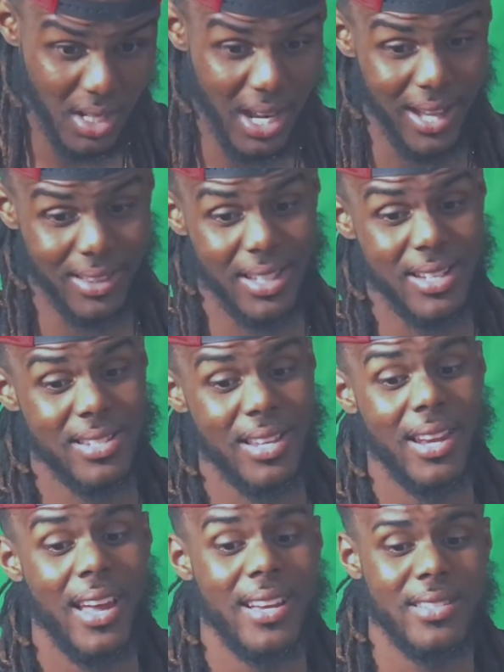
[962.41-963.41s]
Like, these
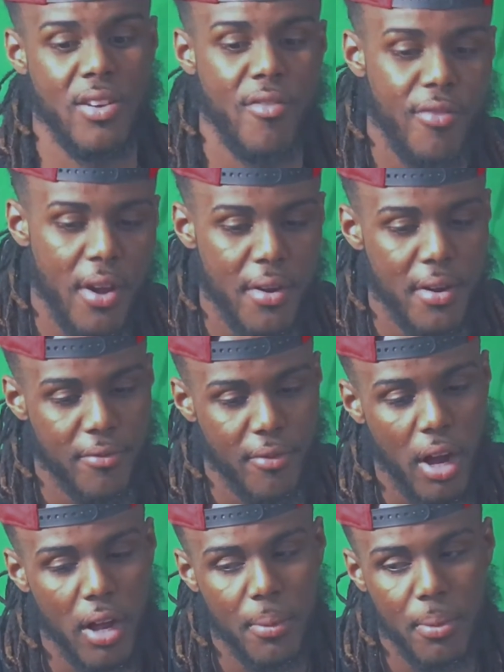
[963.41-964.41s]
Selects are very
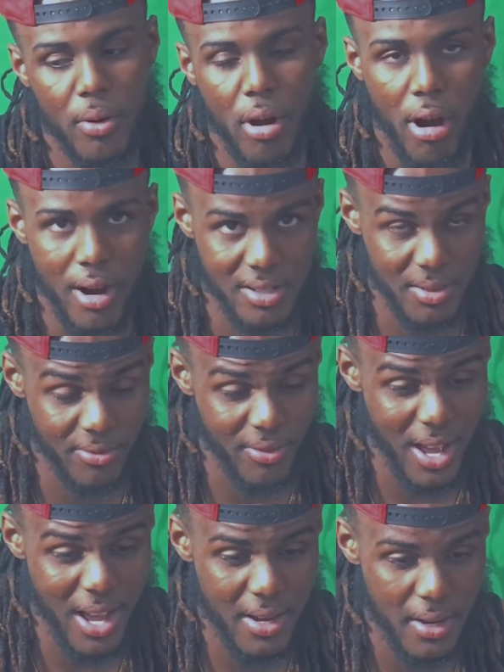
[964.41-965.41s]
valuable, hard to
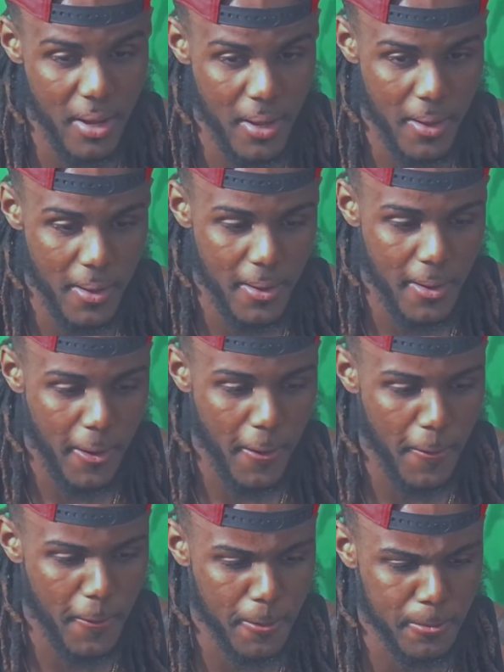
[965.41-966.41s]
find.
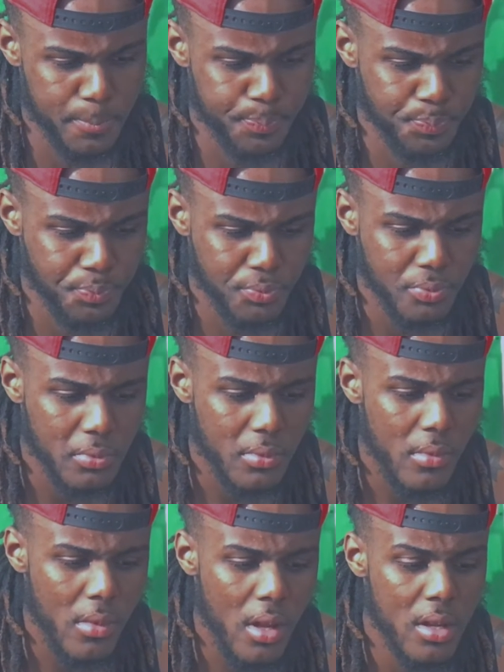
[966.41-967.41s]
Um,
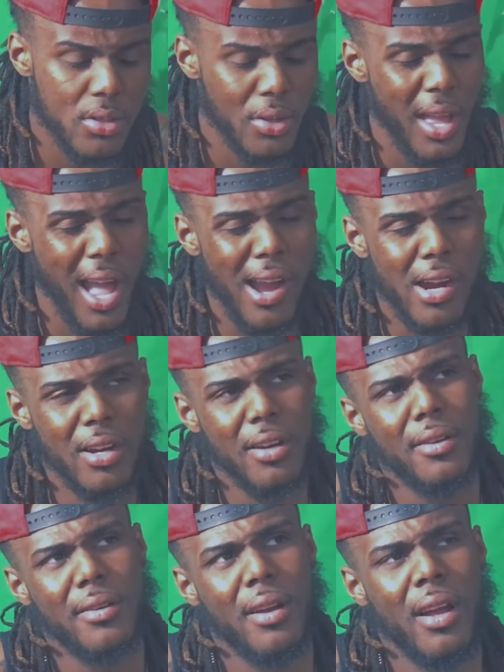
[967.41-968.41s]
so yeah, I
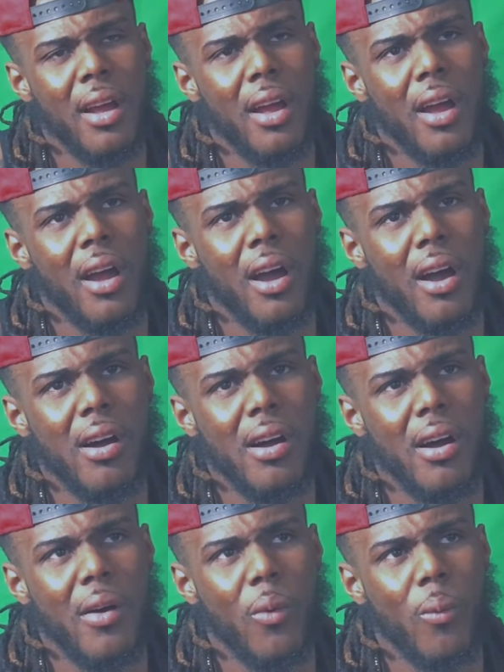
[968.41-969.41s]
heard
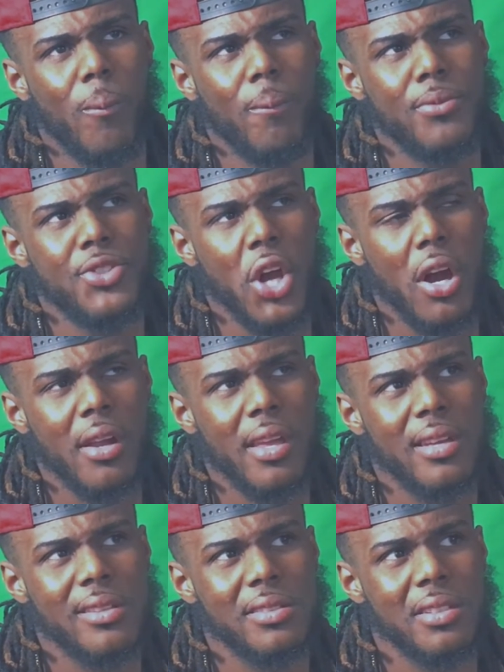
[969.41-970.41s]
uh,
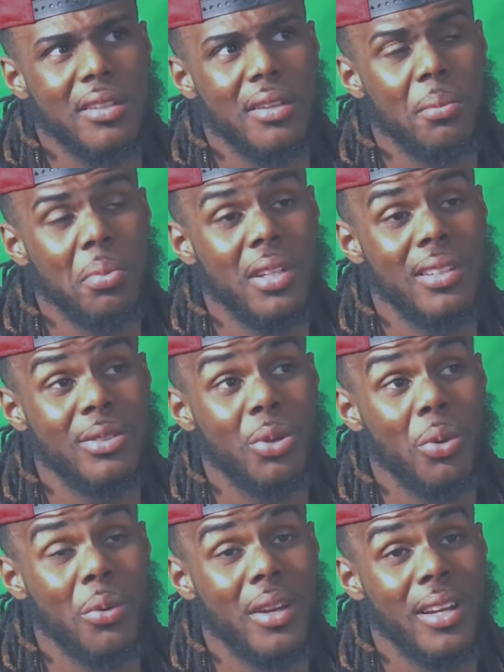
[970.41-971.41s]
Target is gonna be
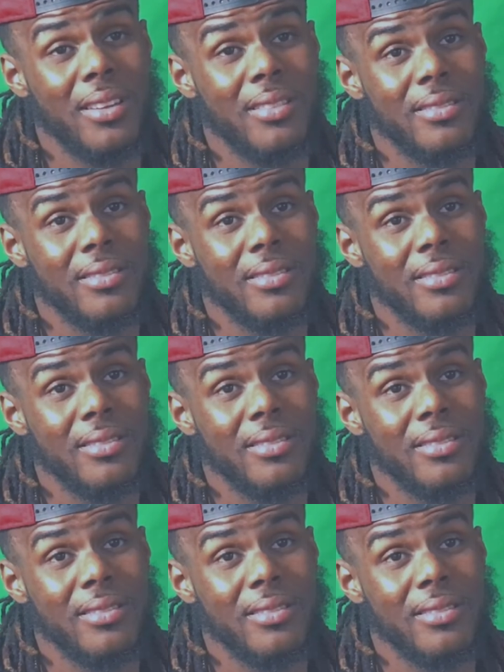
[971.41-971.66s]
doing.